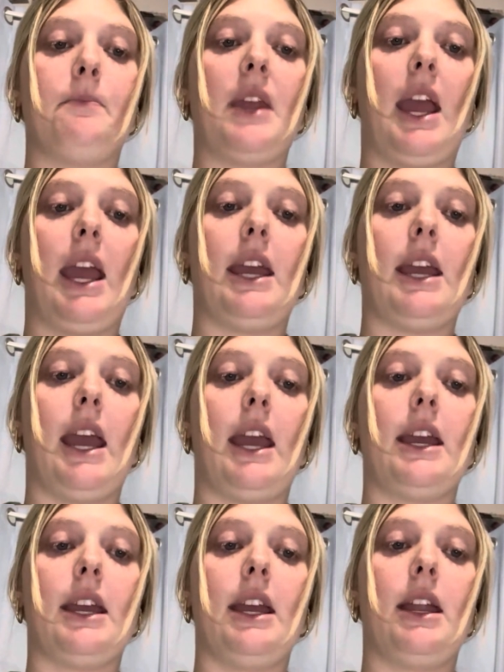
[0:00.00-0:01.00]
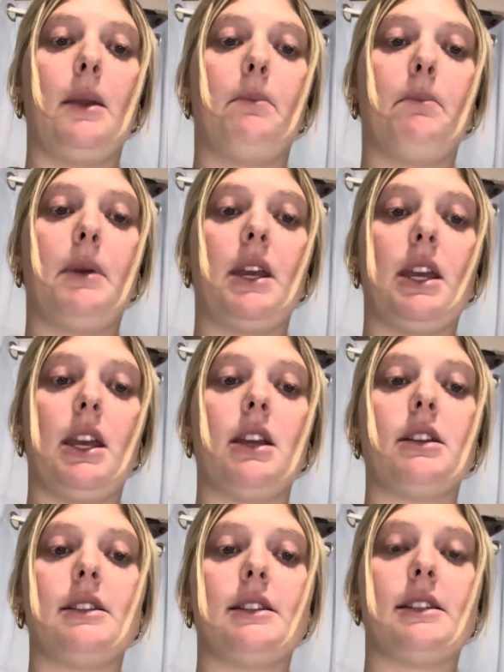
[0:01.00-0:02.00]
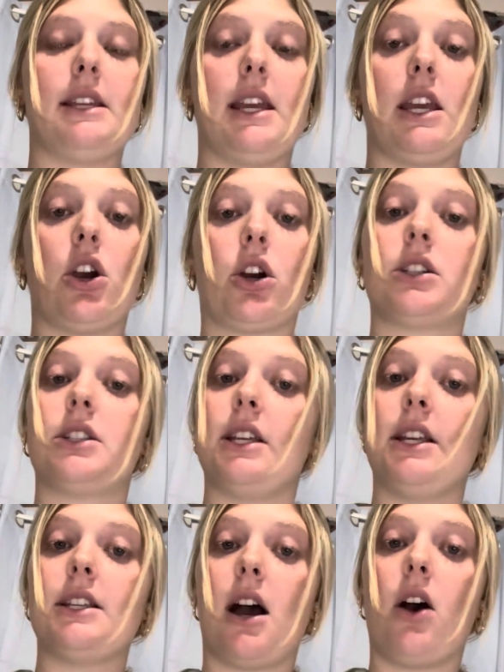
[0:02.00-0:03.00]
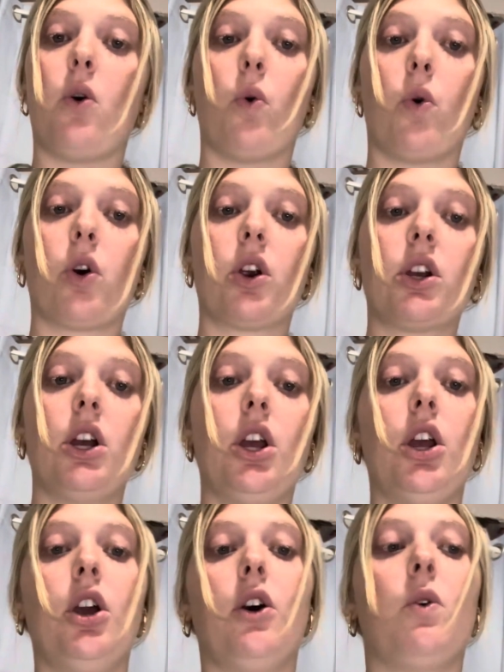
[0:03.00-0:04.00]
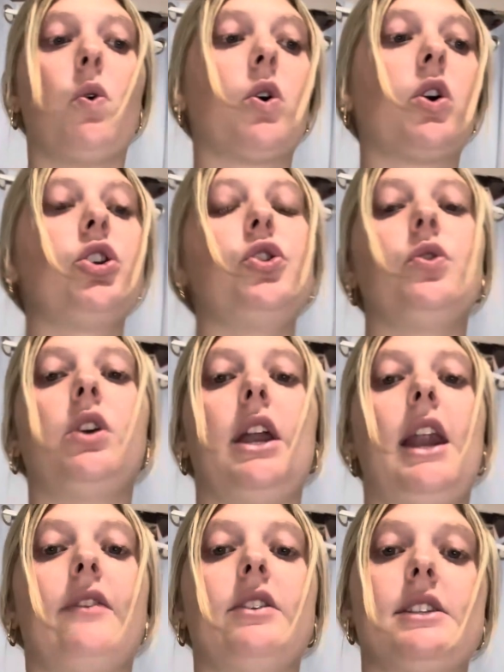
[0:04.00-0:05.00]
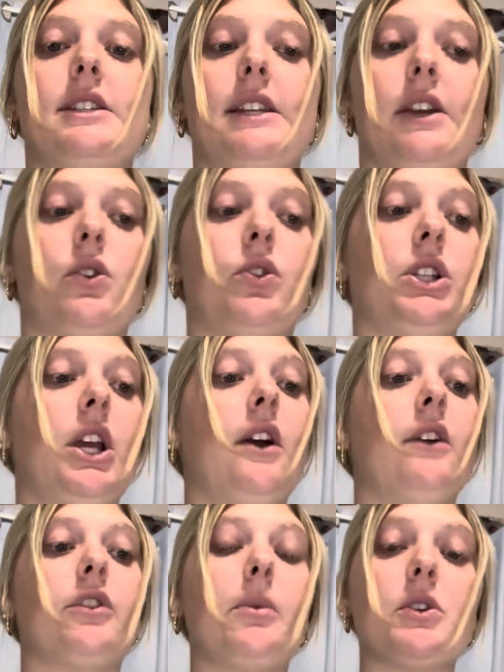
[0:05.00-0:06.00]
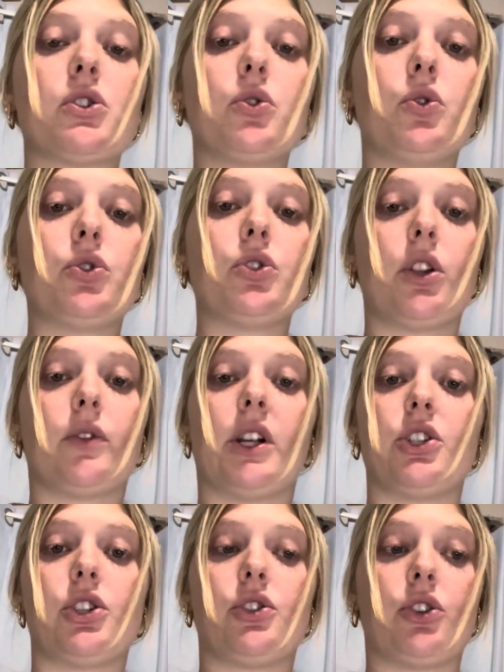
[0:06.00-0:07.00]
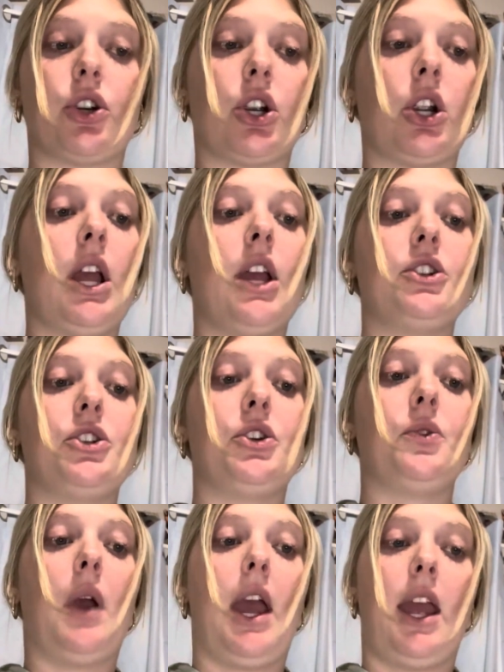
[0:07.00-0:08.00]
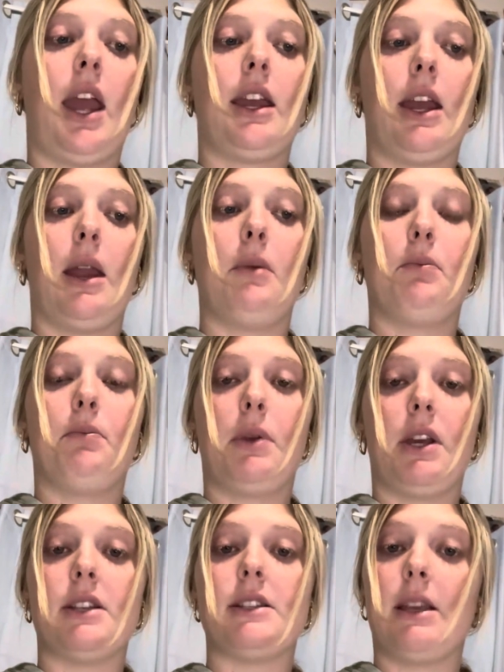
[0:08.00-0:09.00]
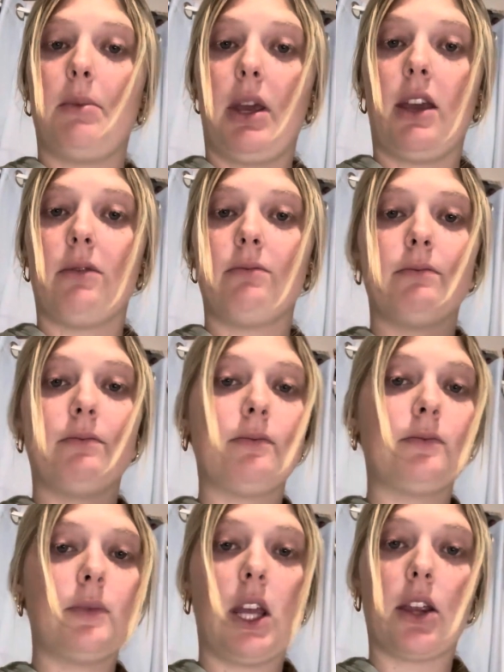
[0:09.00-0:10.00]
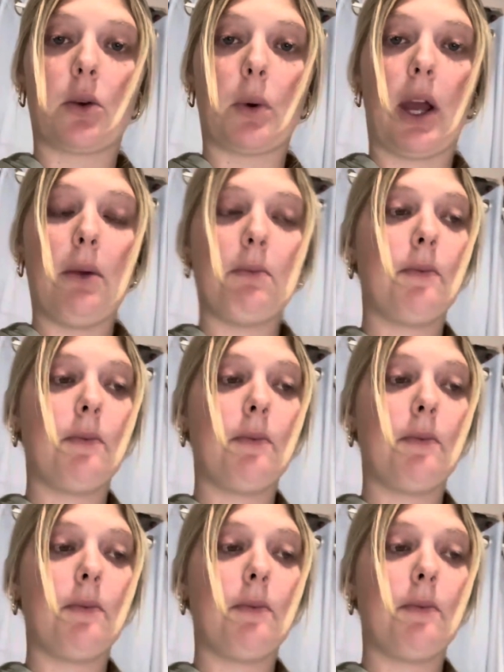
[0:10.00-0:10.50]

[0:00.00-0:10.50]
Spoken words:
aanpcert.org, or you can have it sealed from the school to the registrar to AANPCB. Either way.